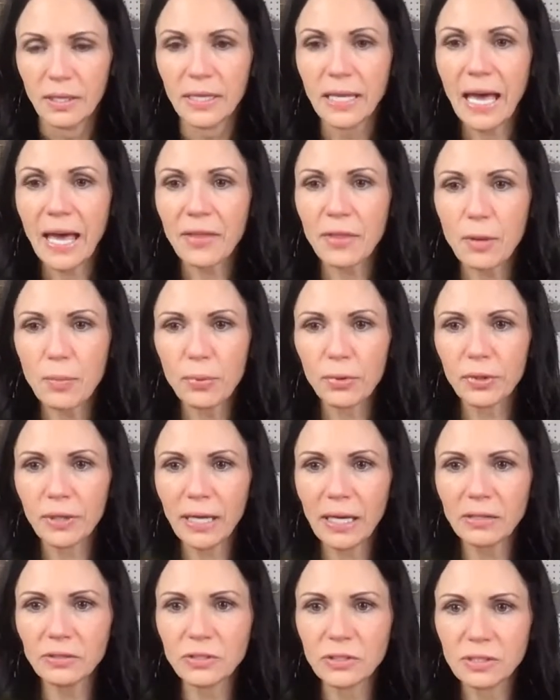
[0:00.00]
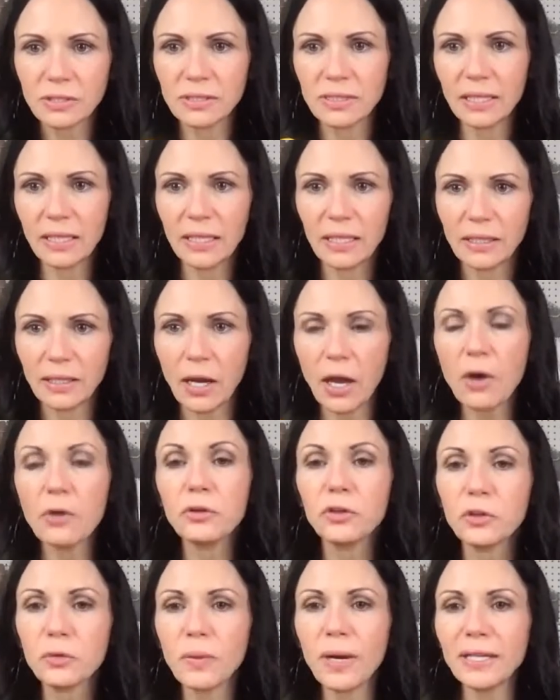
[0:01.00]
yeah, the birdhouse is dead. Oh,
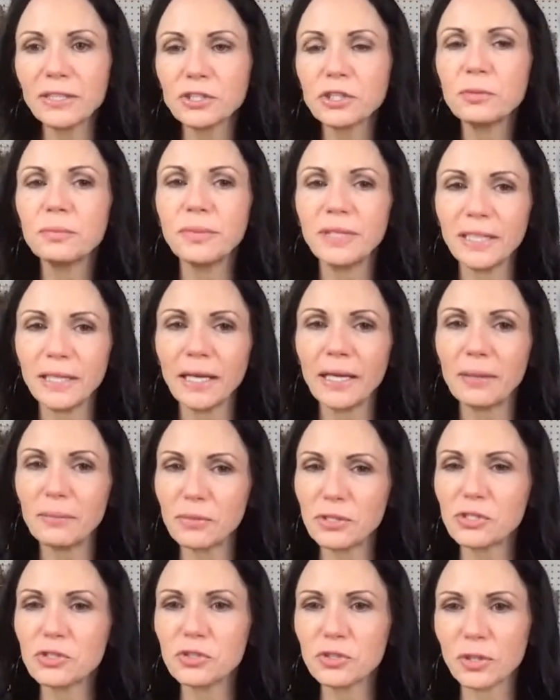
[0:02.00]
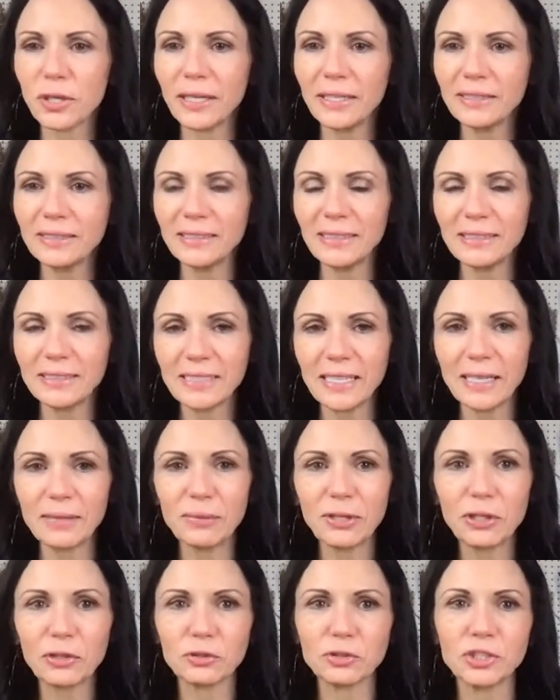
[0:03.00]
you're watching me and Miss Tracy.
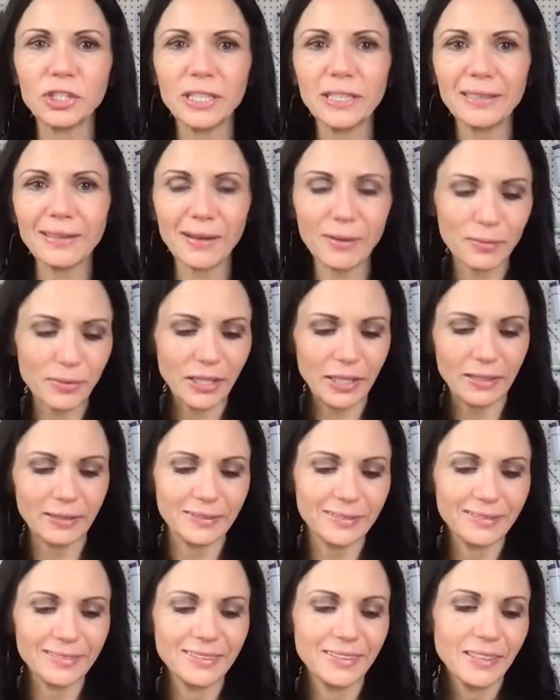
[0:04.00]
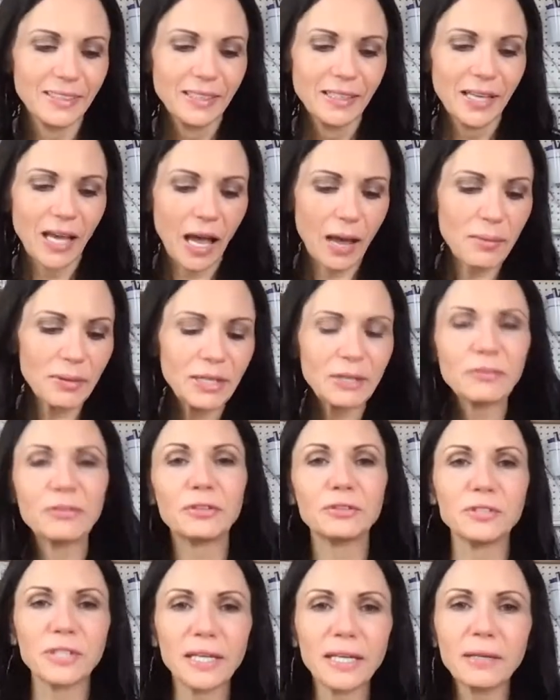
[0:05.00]
Tammy, you're cheating on me. I mean, if
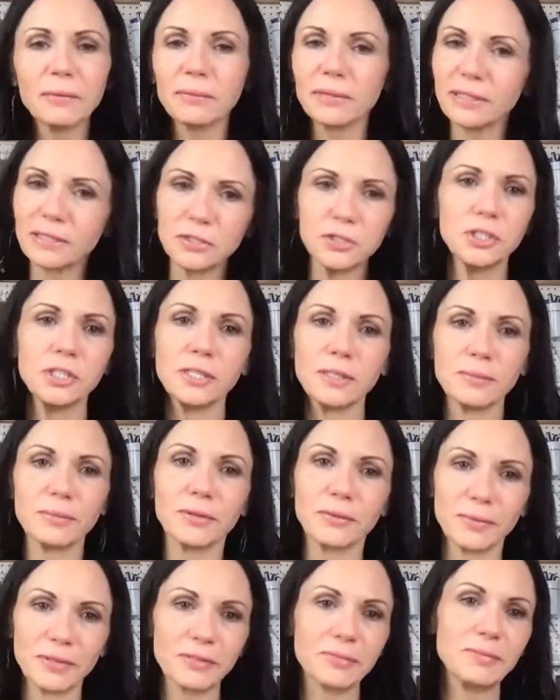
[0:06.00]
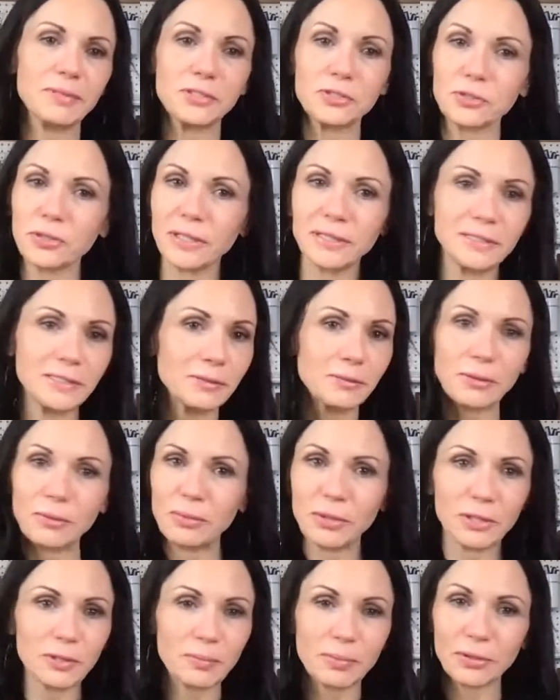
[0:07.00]
there's anyone to cheat on me with, Miss Tracy would
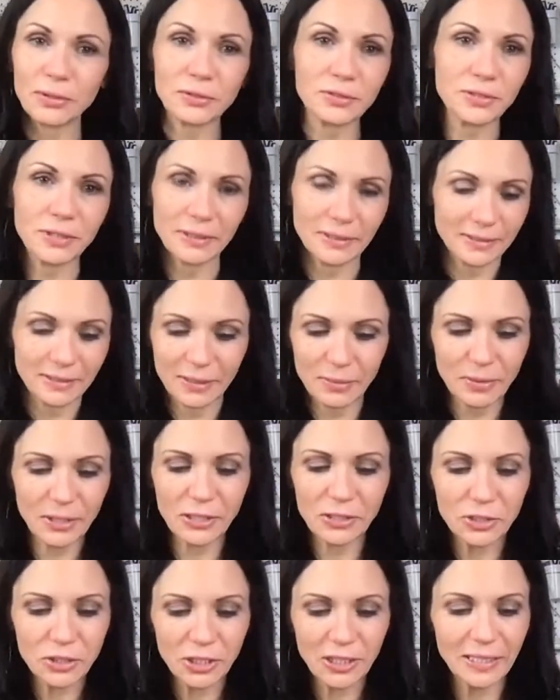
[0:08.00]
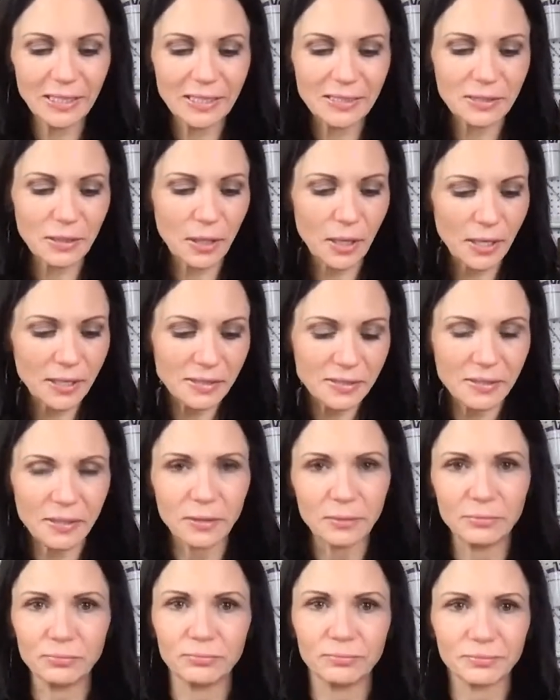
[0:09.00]
be the person because she is
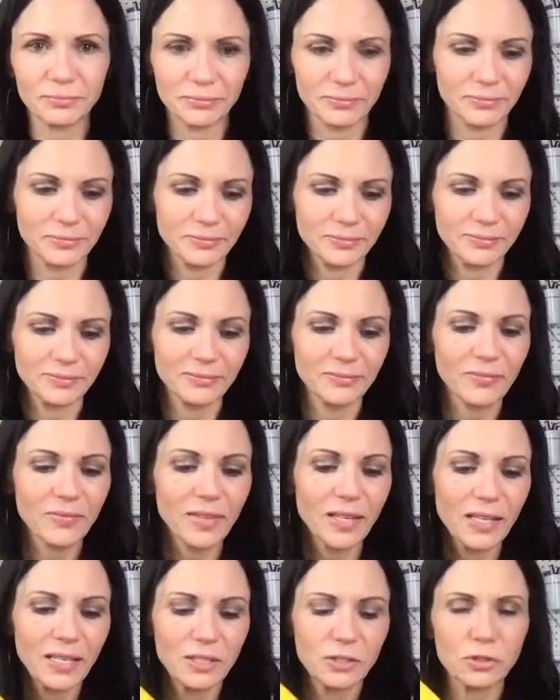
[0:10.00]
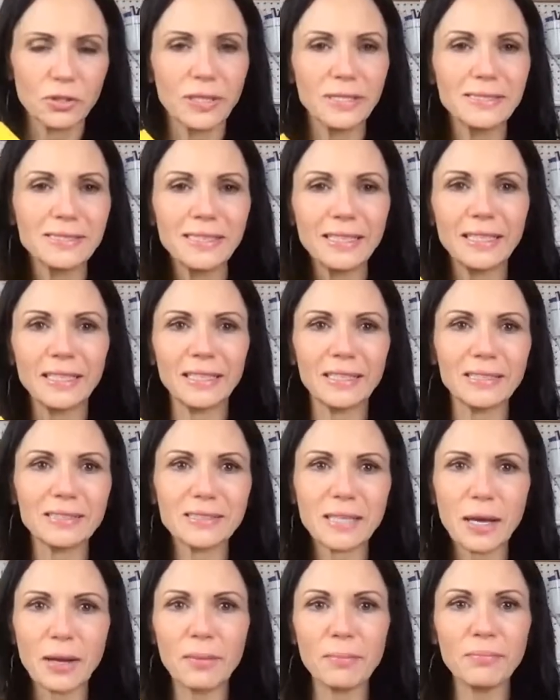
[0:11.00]
awesome. Tracy
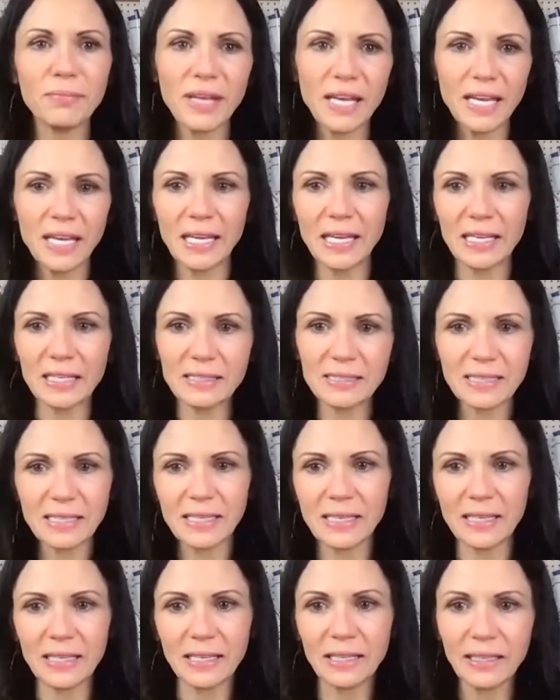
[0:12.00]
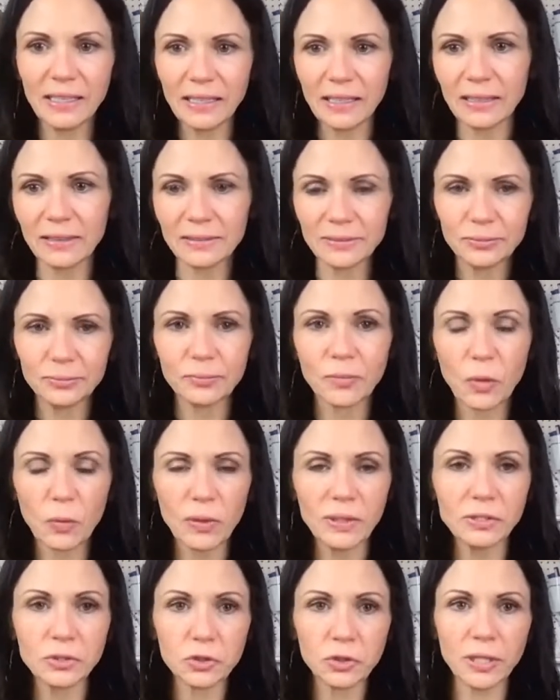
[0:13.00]
is amazing.
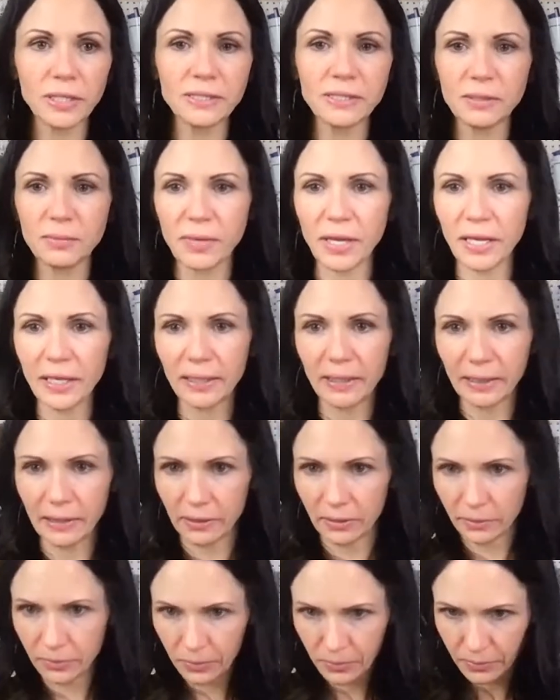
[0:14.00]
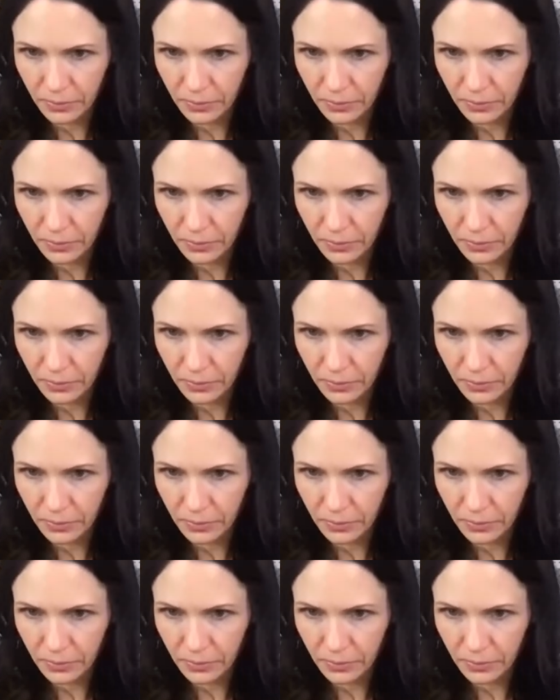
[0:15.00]
What's Tracy making?